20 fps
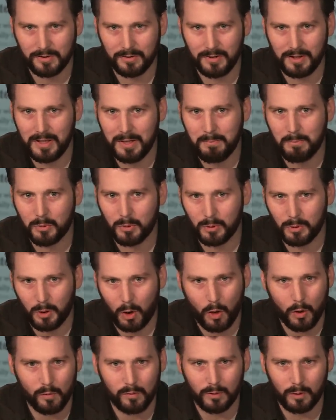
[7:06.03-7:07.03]
liberal
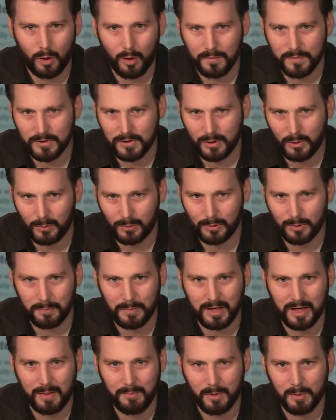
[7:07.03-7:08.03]
Oval Office holder,
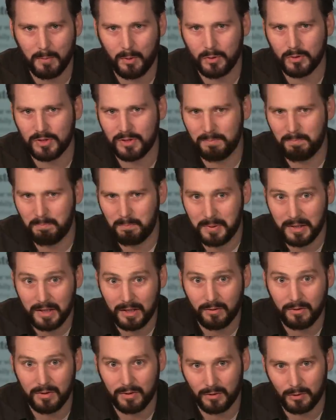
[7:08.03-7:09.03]
became the most
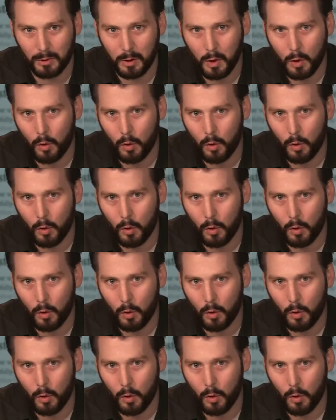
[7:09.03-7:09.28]
imperial